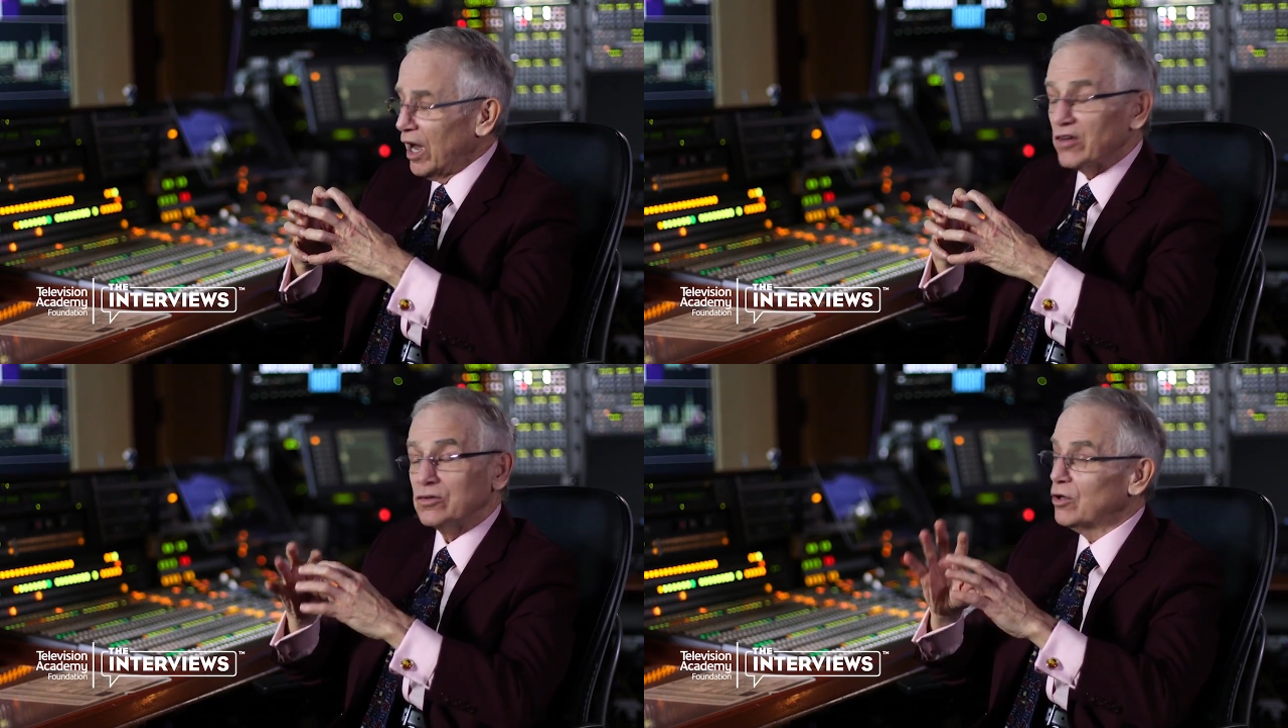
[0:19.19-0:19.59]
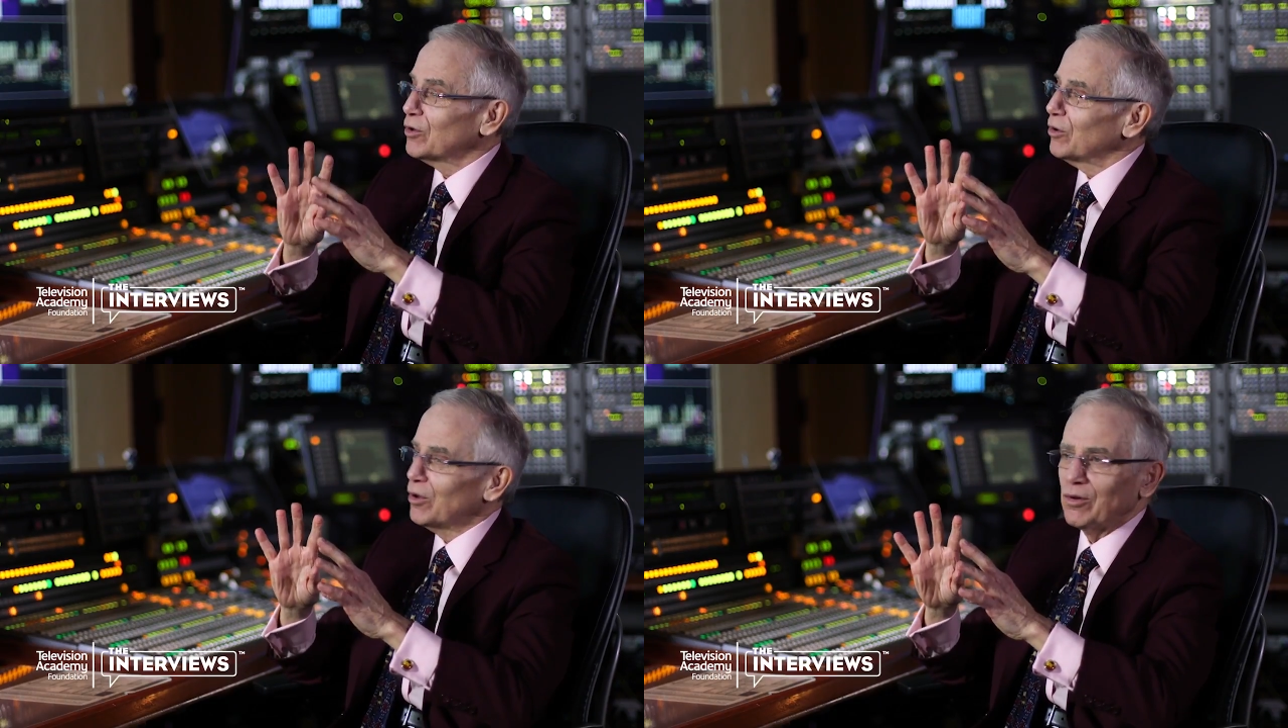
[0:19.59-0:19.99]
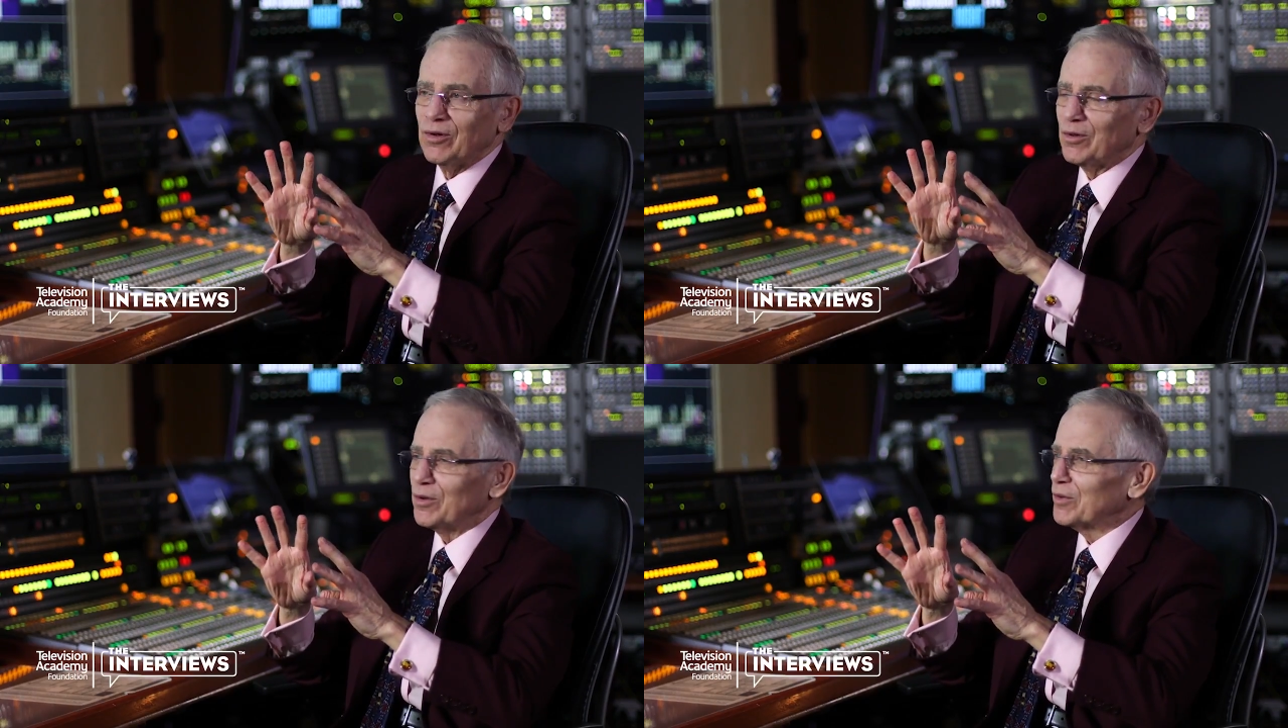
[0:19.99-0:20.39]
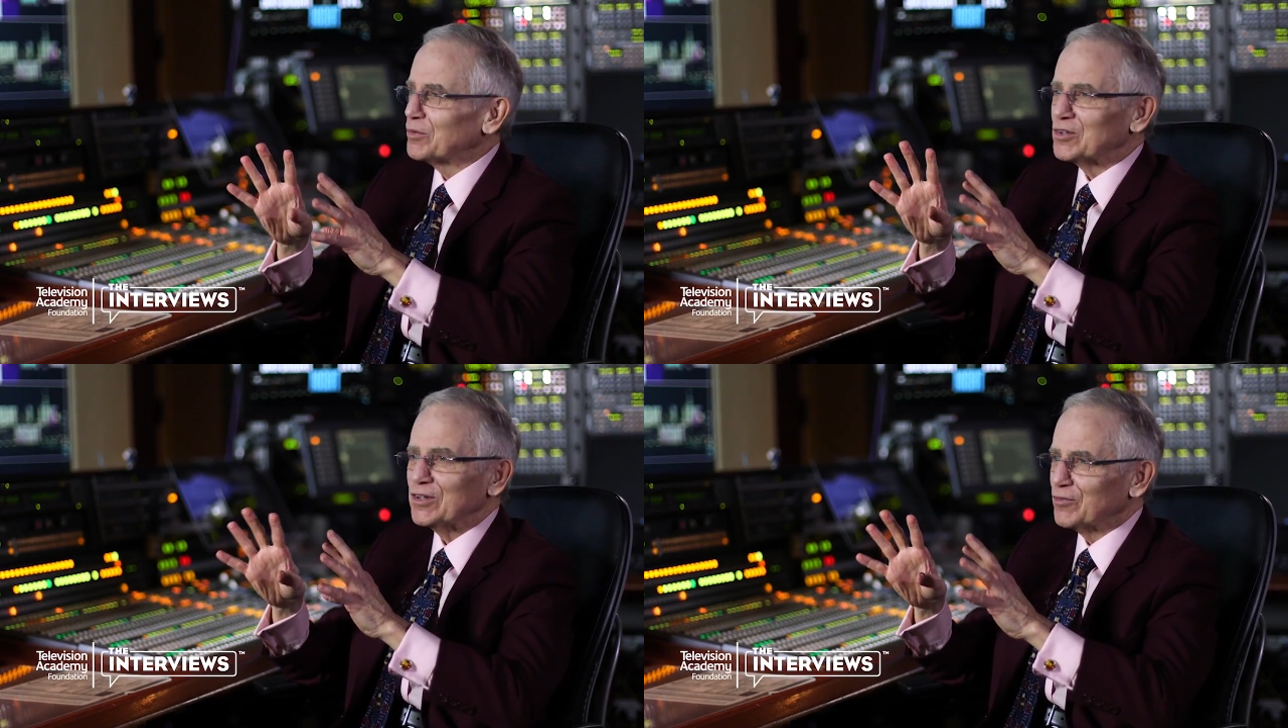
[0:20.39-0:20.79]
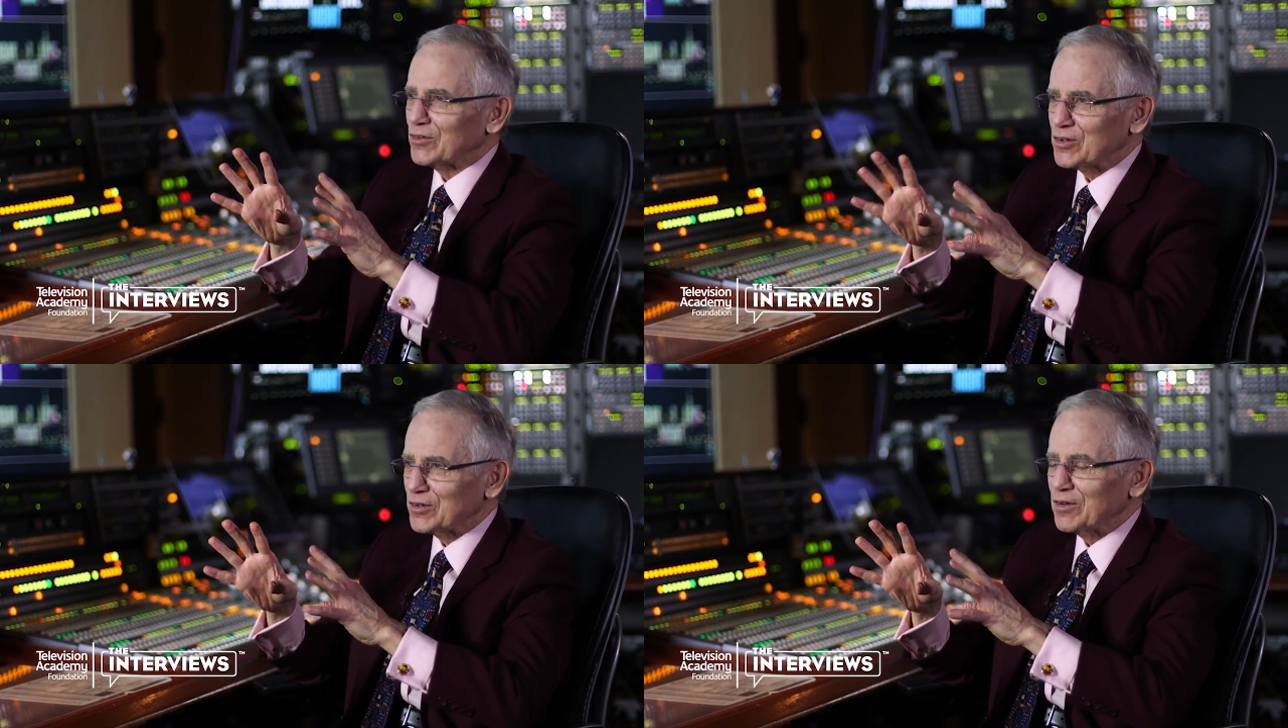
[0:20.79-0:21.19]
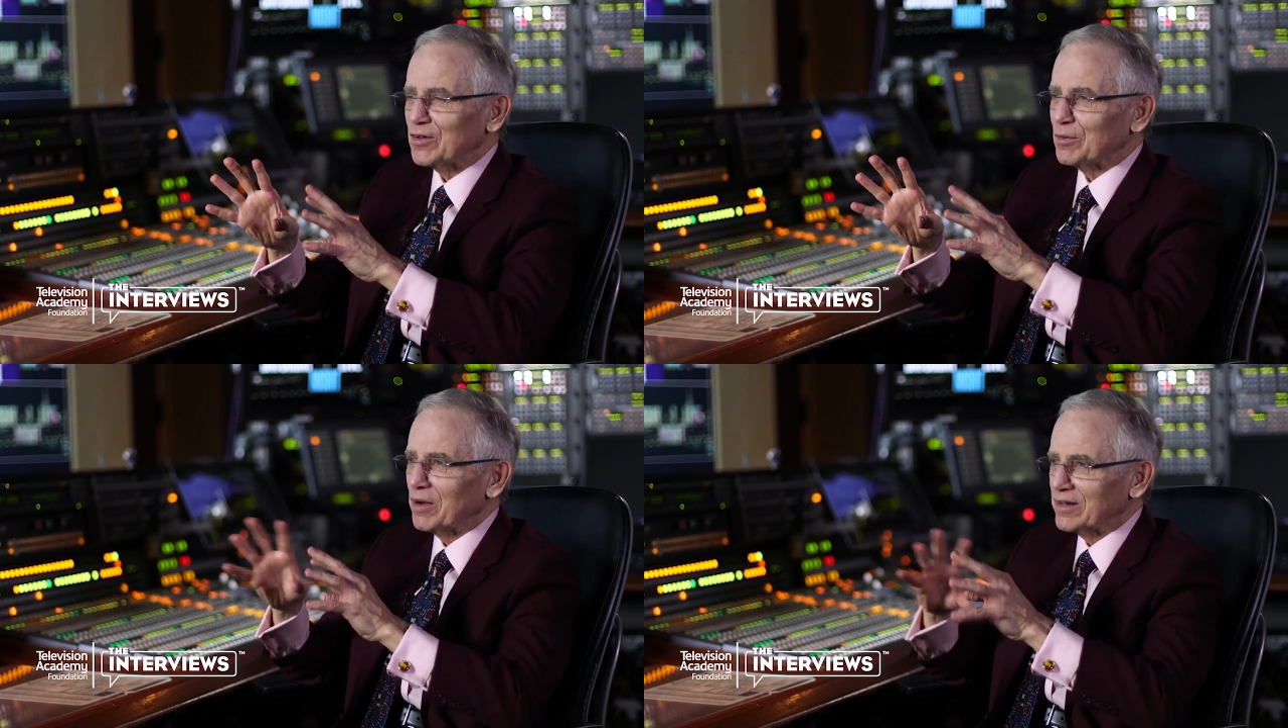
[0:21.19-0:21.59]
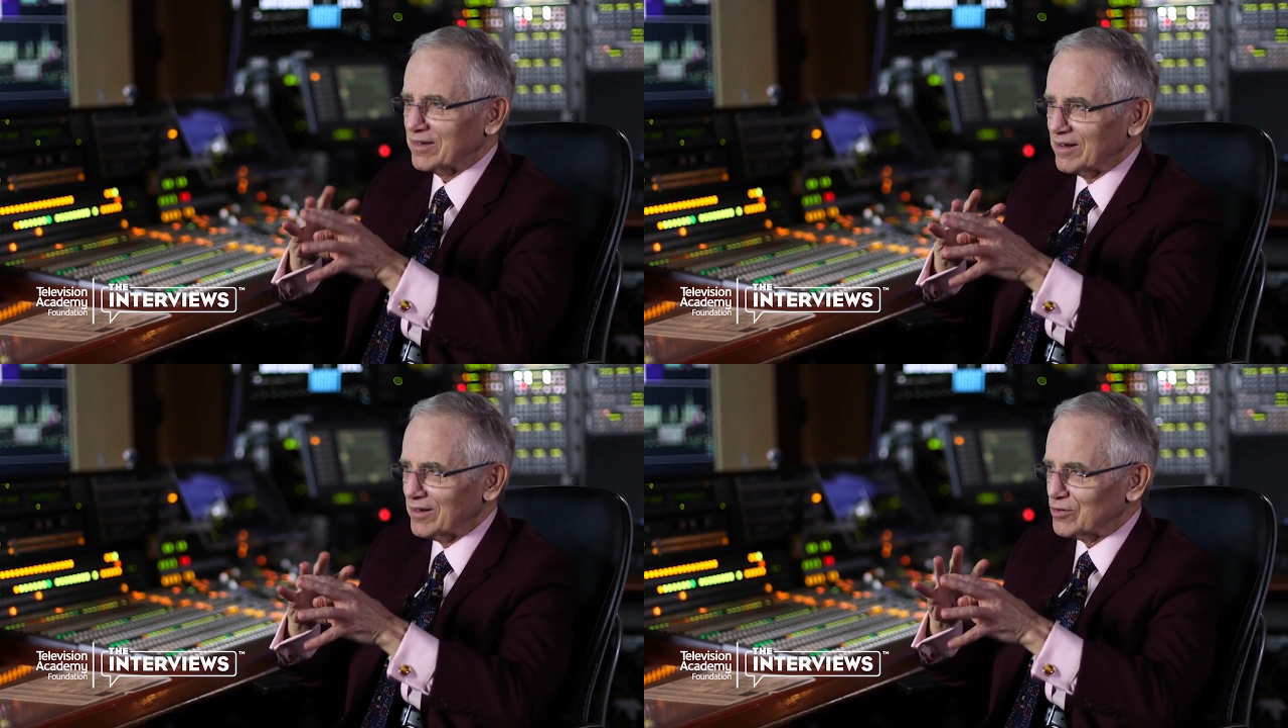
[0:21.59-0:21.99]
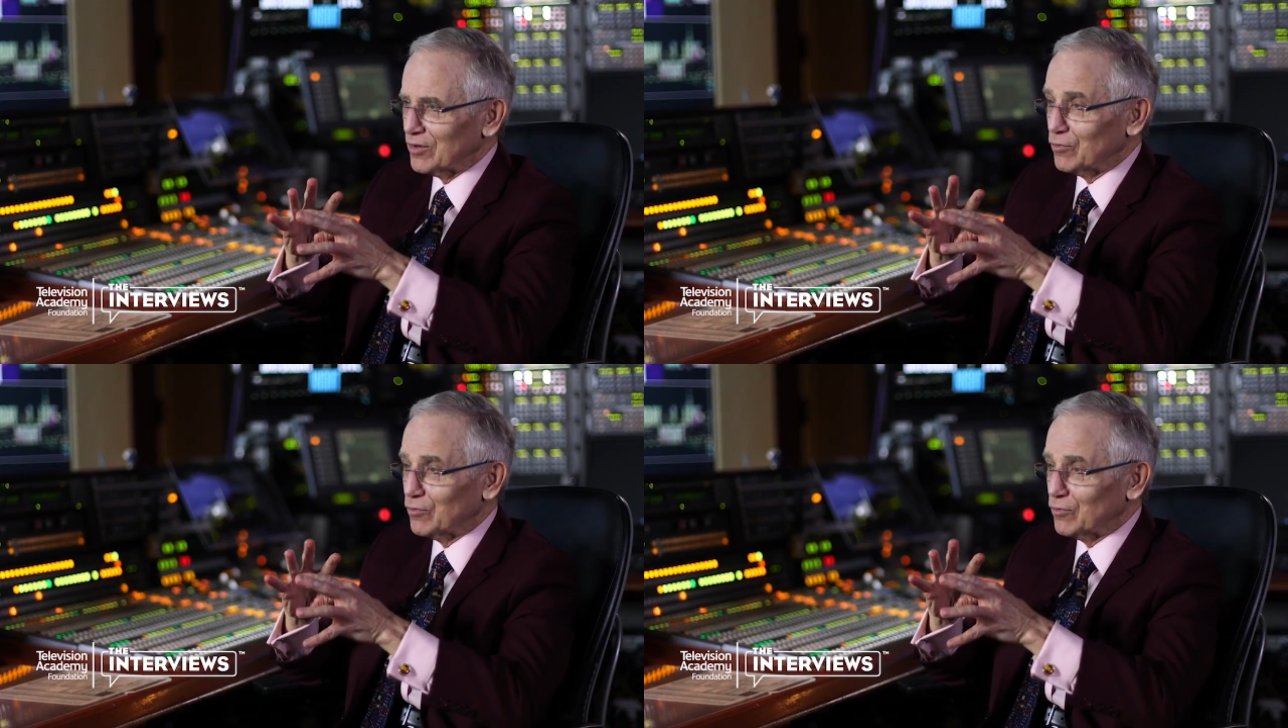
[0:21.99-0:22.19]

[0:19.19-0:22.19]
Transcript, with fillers: I said, "No, no, no, no. It was a difference. Mike Douglas.